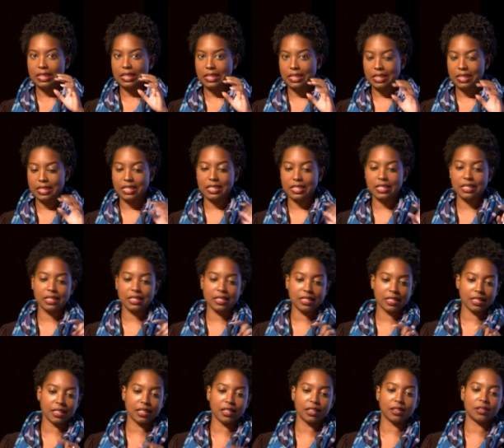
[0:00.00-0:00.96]
this is
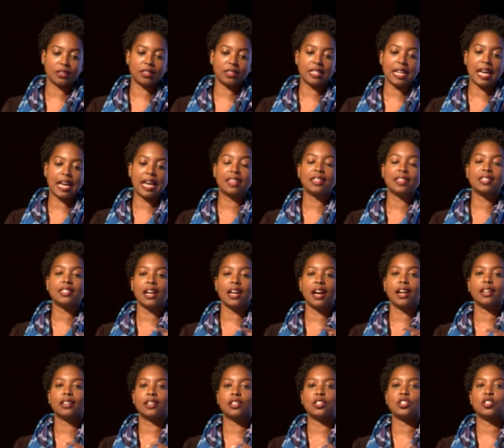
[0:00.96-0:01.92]
a 10th
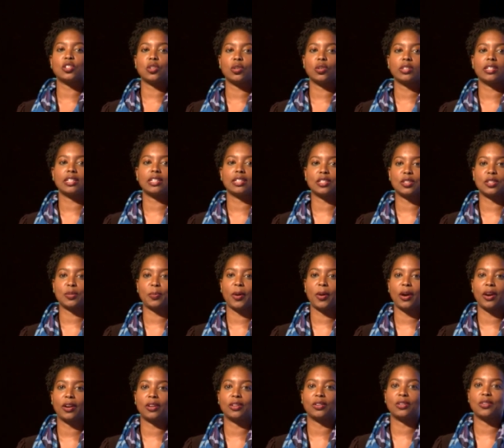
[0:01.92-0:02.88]
Dot Consulting is a
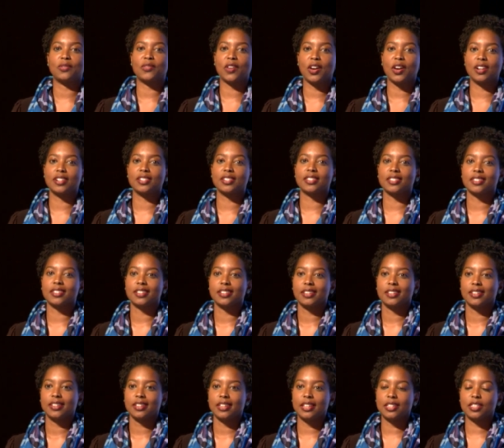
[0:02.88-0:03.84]
partner of ours.
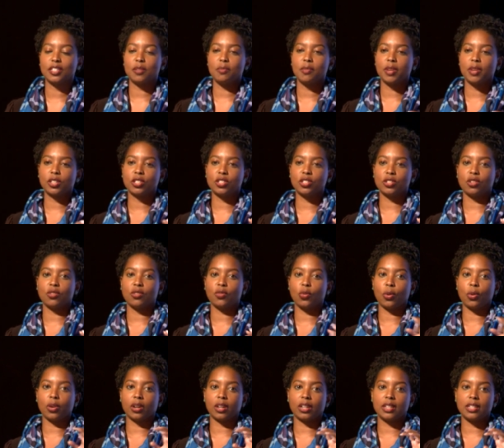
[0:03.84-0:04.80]
It's a mixture of
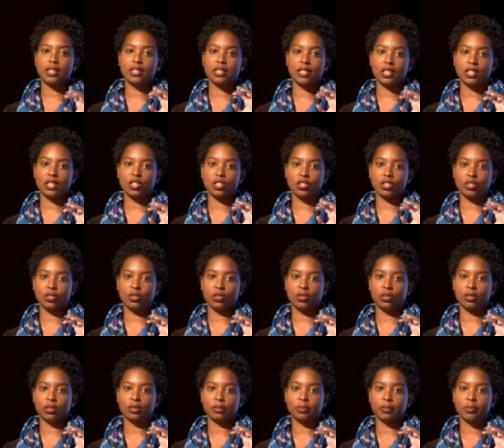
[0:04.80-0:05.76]

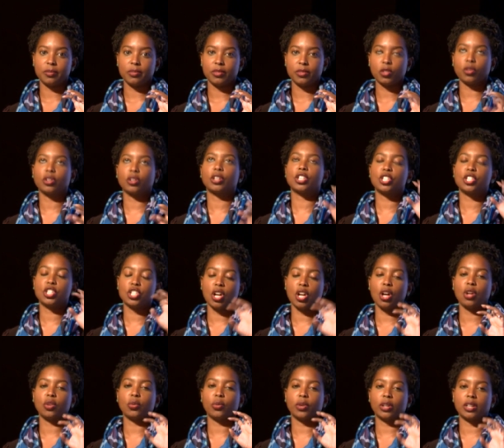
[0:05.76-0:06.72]
organizational or
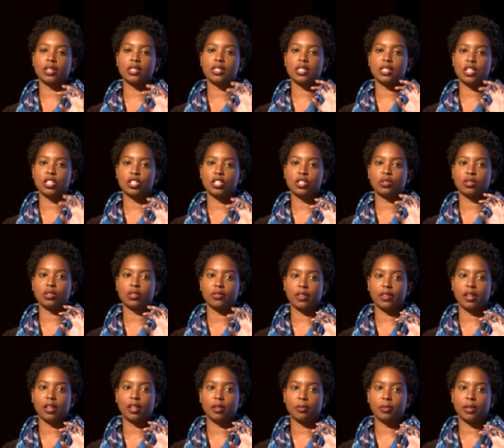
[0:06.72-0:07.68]
gestalt organizational
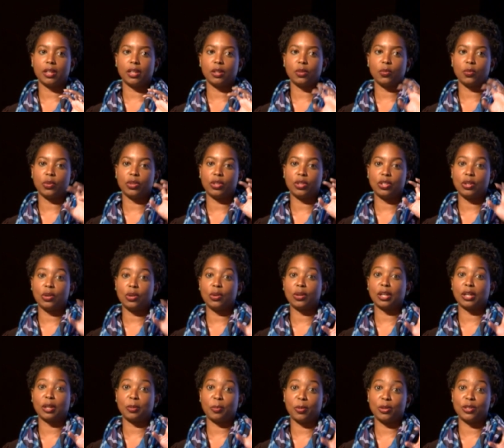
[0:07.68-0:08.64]
development with
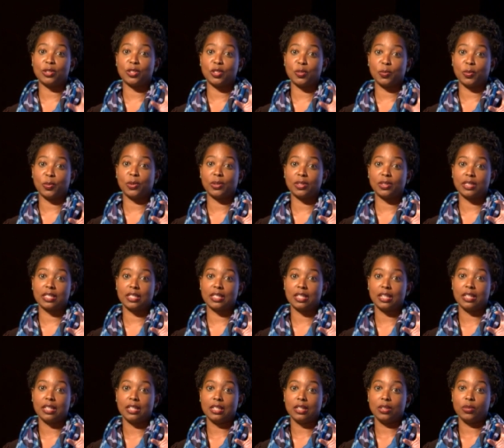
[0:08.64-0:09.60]
yogic principles
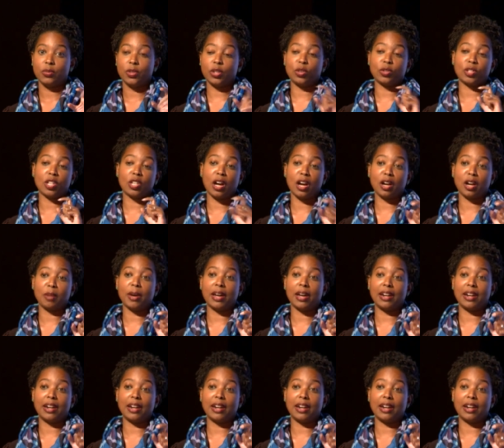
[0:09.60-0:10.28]
we don't talk about